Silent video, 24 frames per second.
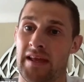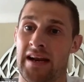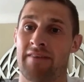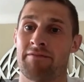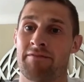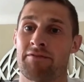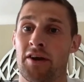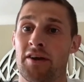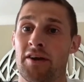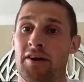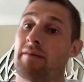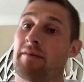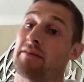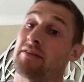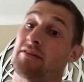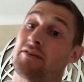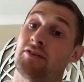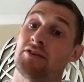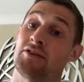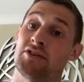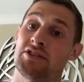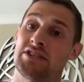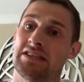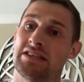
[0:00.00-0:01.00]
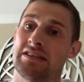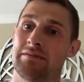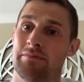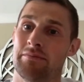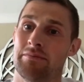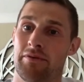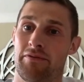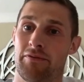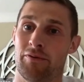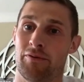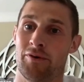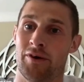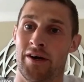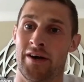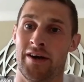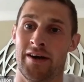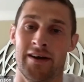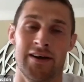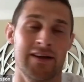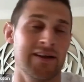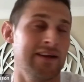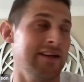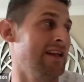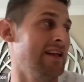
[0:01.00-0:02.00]
And I've done it to New Zealand before.
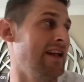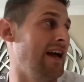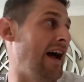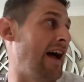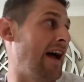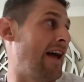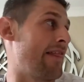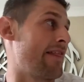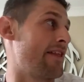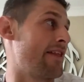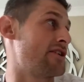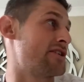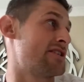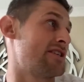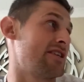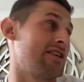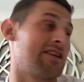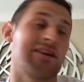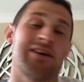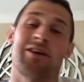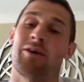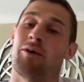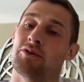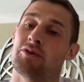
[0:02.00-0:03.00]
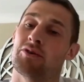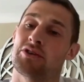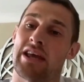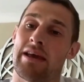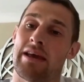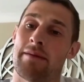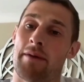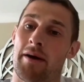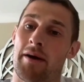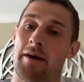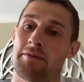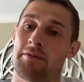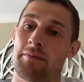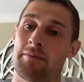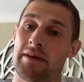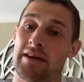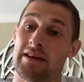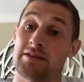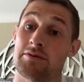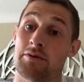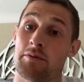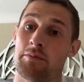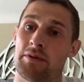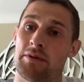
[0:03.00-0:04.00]
And the New Zealand coach came up to me
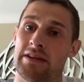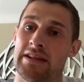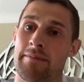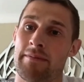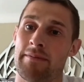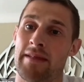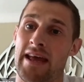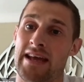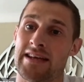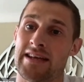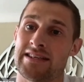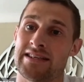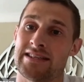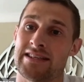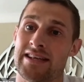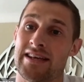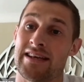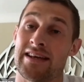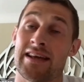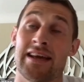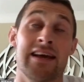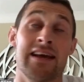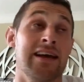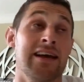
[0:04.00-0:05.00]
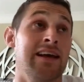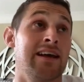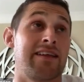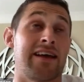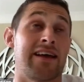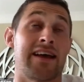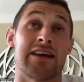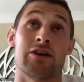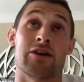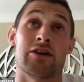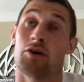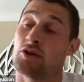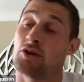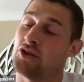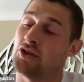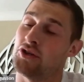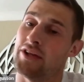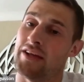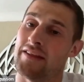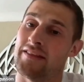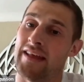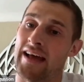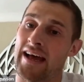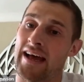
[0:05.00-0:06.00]
because we were playing them next. He's like, thank God you
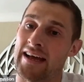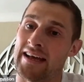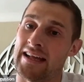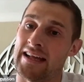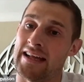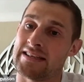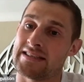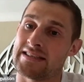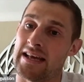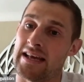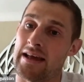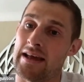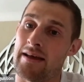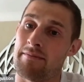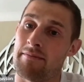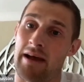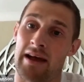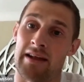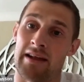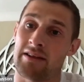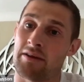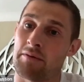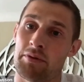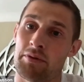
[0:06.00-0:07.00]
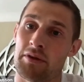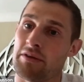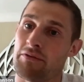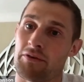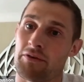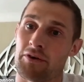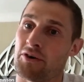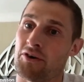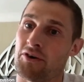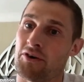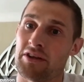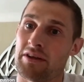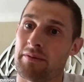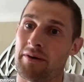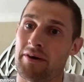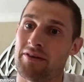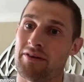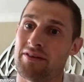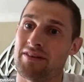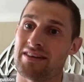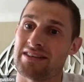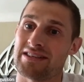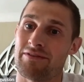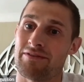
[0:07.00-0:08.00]
did that against them. I'd completely forgotten
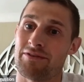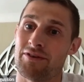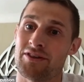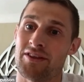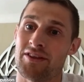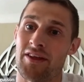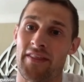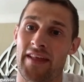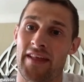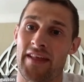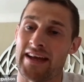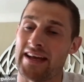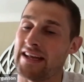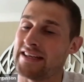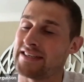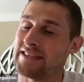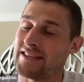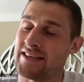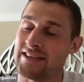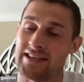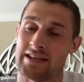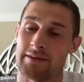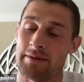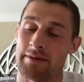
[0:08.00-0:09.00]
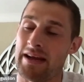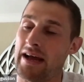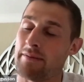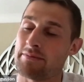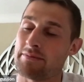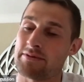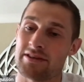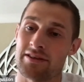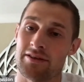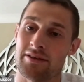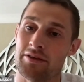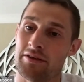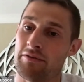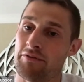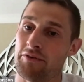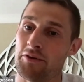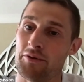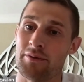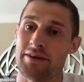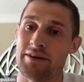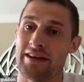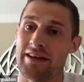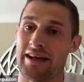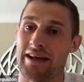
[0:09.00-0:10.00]
about it. If you'd done that against us, I'd have been absolutely
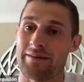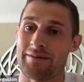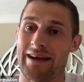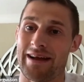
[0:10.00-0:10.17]
fuming.